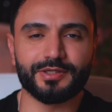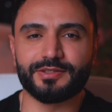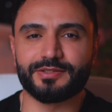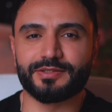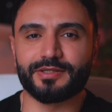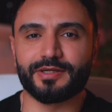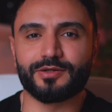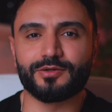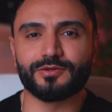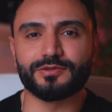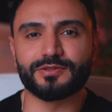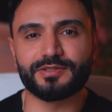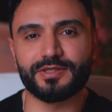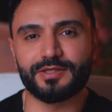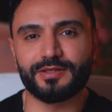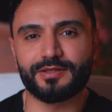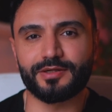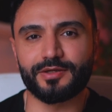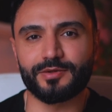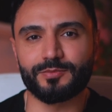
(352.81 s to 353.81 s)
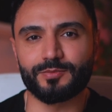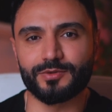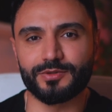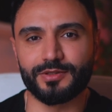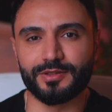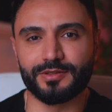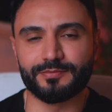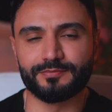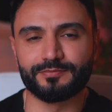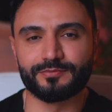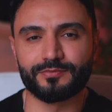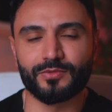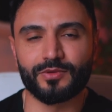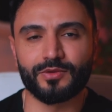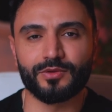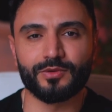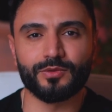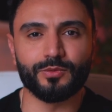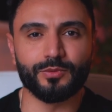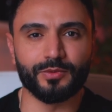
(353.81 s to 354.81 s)
is a concentric model
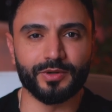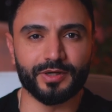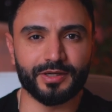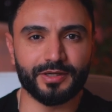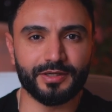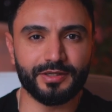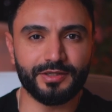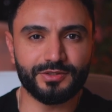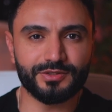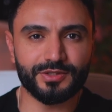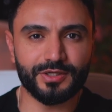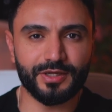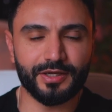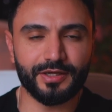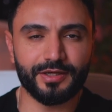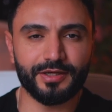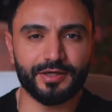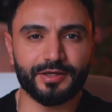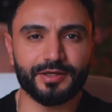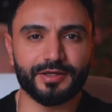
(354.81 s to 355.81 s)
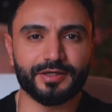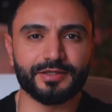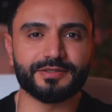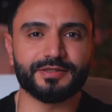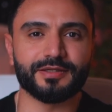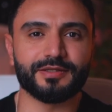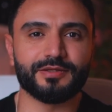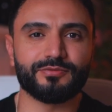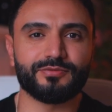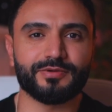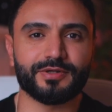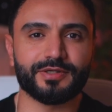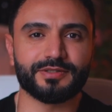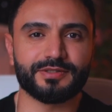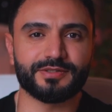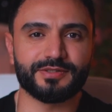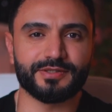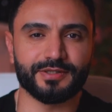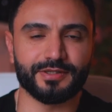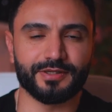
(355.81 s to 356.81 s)
where each layer is a
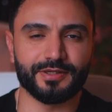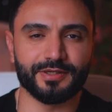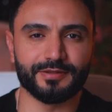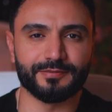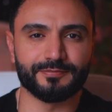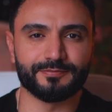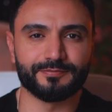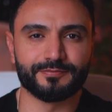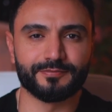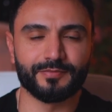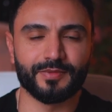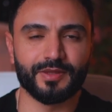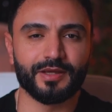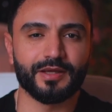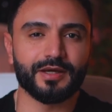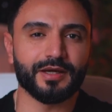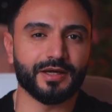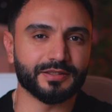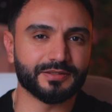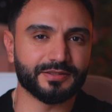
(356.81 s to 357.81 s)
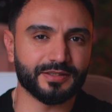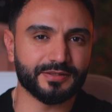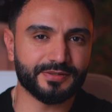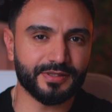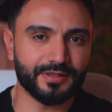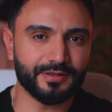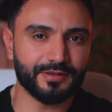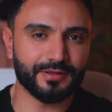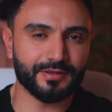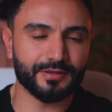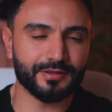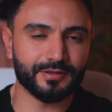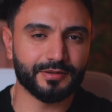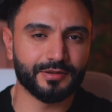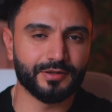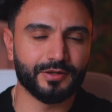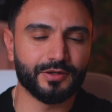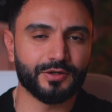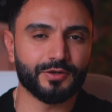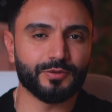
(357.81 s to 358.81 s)
different circle. At the center,
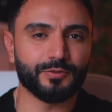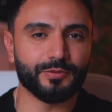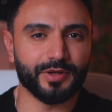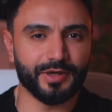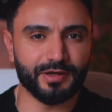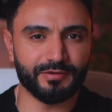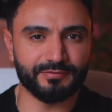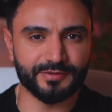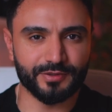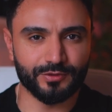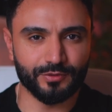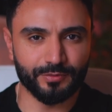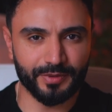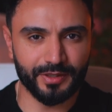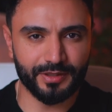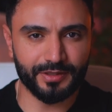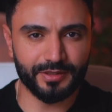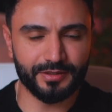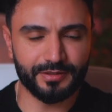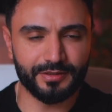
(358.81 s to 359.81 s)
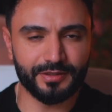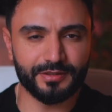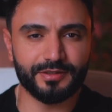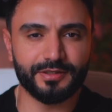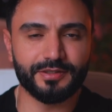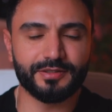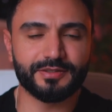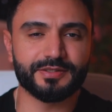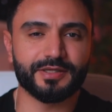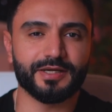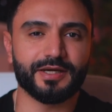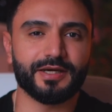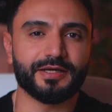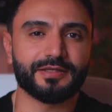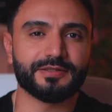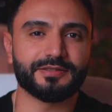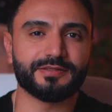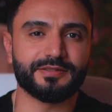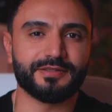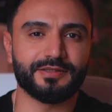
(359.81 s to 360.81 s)
we have the domain entities
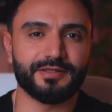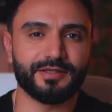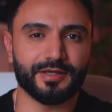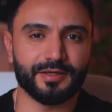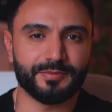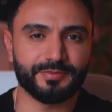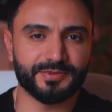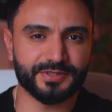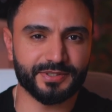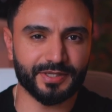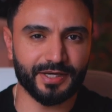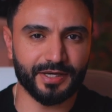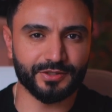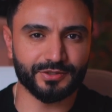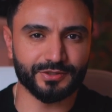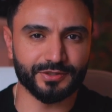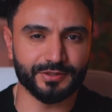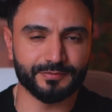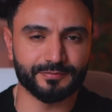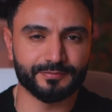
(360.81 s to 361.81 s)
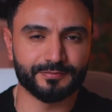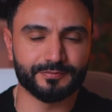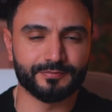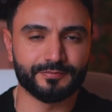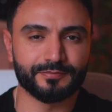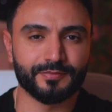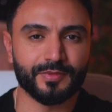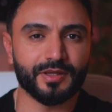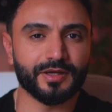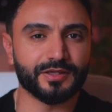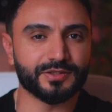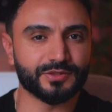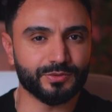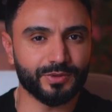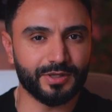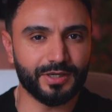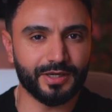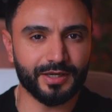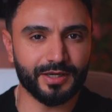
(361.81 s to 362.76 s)
and the abstraction, as well